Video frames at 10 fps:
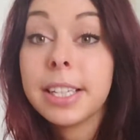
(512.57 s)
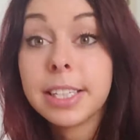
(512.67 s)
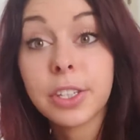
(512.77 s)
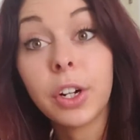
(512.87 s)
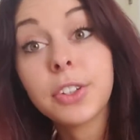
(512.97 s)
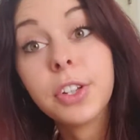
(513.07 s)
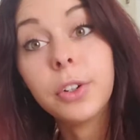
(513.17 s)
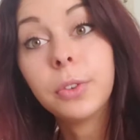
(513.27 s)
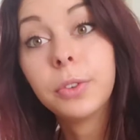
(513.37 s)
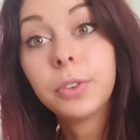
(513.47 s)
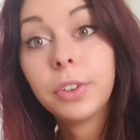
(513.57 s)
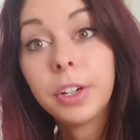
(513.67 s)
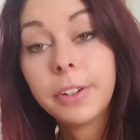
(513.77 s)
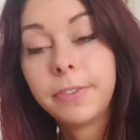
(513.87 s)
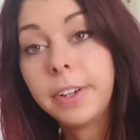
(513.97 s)
this is also
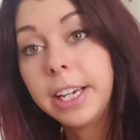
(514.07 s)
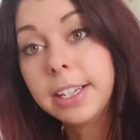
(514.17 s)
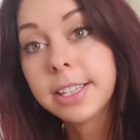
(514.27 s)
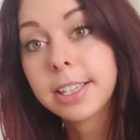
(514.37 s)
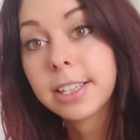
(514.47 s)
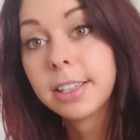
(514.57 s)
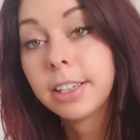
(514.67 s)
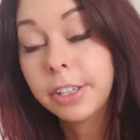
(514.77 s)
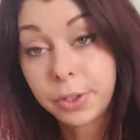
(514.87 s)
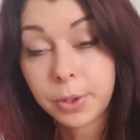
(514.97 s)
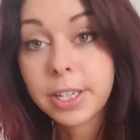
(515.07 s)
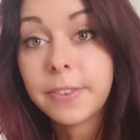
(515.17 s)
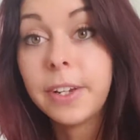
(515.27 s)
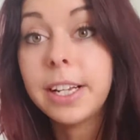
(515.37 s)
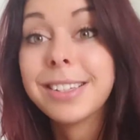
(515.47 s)
a Taurus
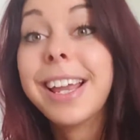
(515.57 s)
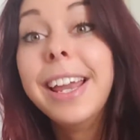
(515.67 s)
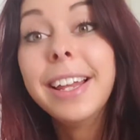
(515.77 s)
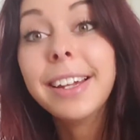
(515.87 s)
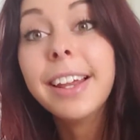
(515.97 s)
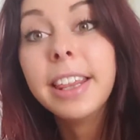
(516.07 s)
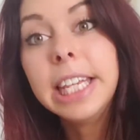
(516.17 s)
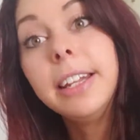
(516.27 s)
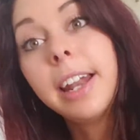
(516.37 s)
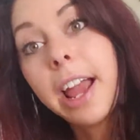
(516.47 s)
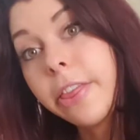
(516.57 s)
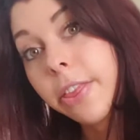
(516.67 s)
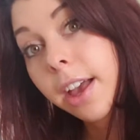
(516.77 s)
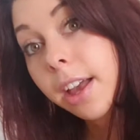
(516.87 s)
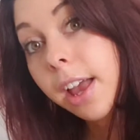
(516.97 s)
phase in the 9th
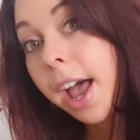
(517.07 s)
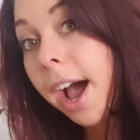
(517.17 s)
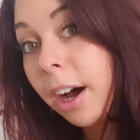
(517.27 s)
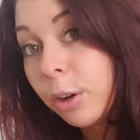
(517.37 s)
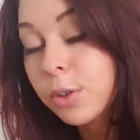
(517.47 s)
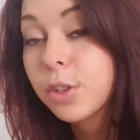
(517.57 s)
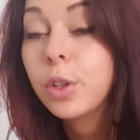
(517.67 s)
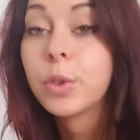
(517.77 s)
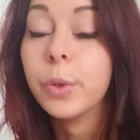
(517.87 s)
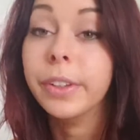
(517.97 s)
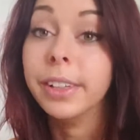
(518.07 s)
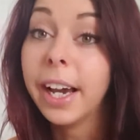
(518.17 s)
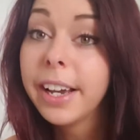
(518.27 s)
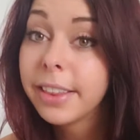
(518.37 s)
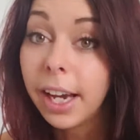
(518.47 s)
house. So the
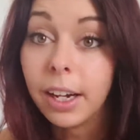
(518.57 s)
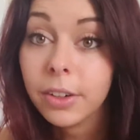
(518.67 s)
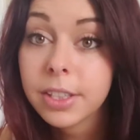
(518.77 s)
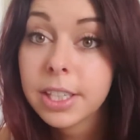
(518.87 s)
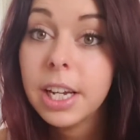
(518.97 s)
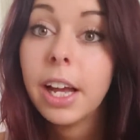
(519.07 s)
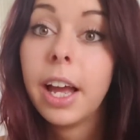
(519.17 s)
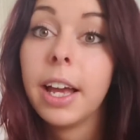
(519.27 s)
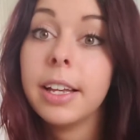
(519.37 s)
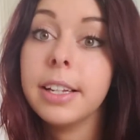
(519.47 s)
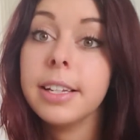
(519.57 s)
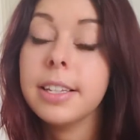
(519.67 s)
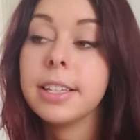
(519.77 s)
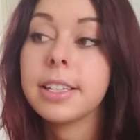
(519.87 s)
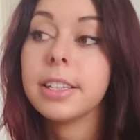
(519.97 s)
9th house
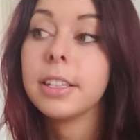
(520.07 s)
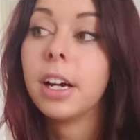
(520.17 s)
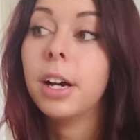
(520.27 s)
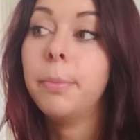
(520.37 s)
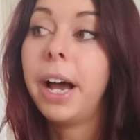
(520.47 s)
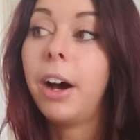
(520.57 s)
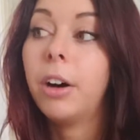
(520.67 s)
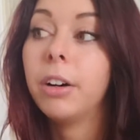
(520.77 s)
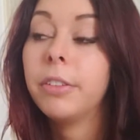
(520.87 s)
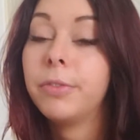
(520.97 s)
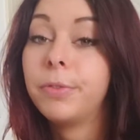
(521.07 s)
is about